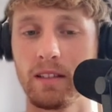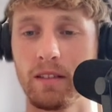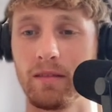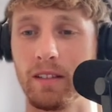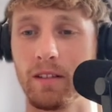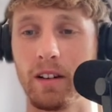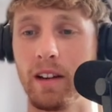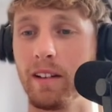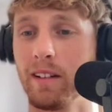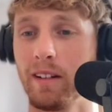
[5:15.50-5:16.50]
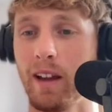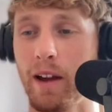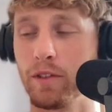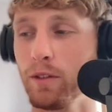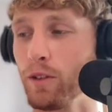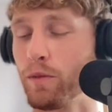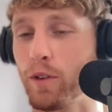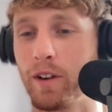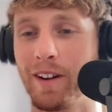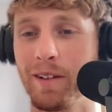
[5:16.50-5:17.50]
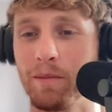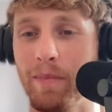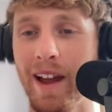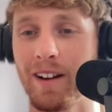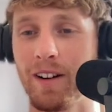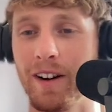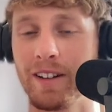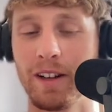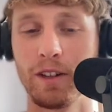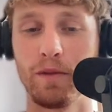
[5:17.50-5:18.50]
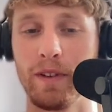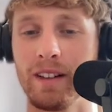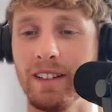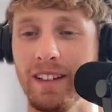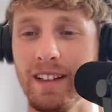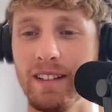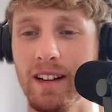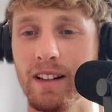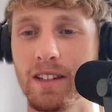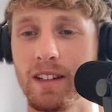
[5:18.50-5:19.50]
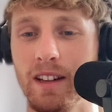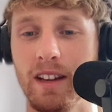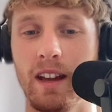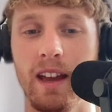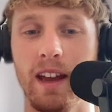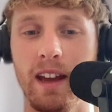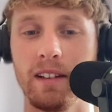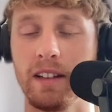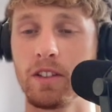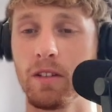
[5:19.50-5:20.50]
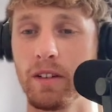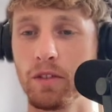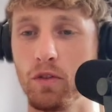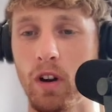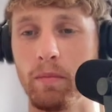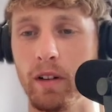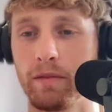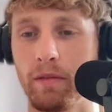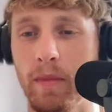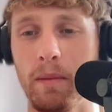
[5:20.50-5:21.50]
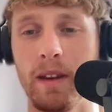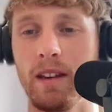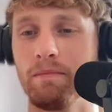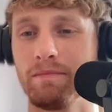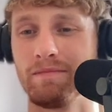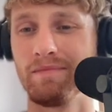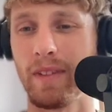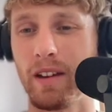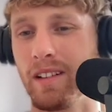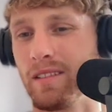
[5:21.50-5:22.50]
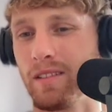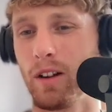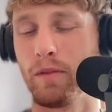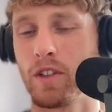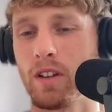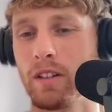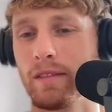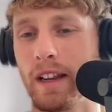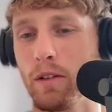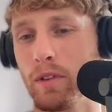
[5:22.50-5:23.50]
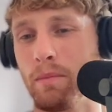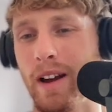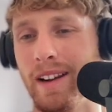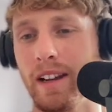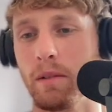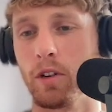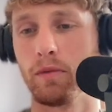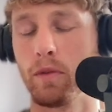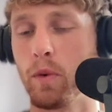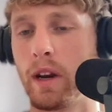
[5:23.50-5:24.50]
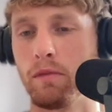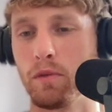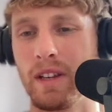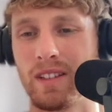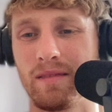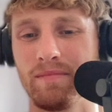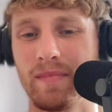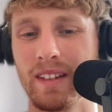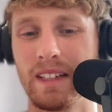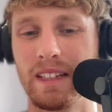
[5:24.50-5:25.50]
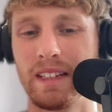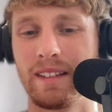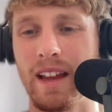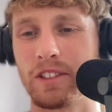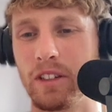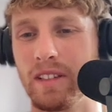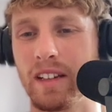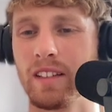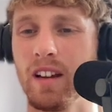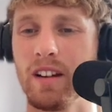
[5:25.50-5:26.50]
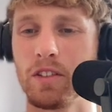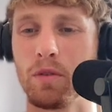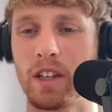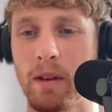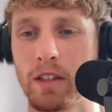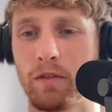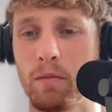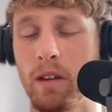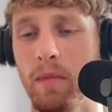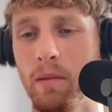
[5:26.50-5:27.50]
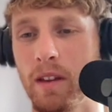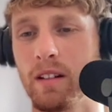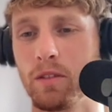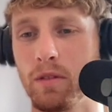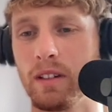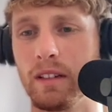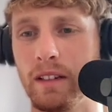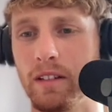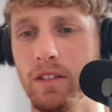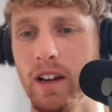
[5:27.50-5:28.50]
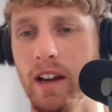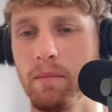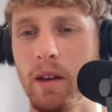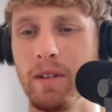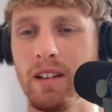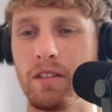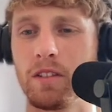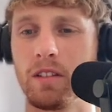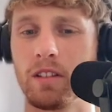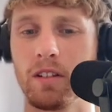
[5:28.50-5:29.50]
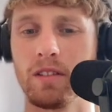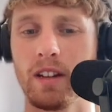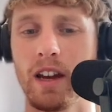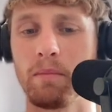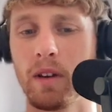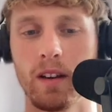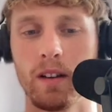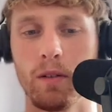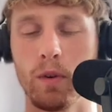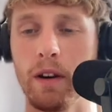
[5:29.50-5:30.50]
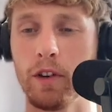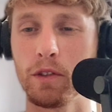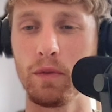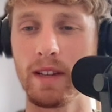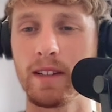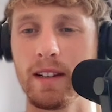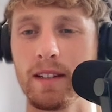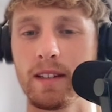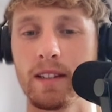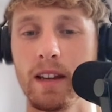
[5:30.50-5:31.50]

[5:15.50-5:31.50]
They're going to have to look for their bank card to fill in the details, and it's going to drop off. Maybe all of a sudden they don't want to buy it anymore for whatever reason. They actually think, no, it's too expensive for me. Maybe I'll do it at a later time. Maybe now it's not a good time. Whatever the reason is,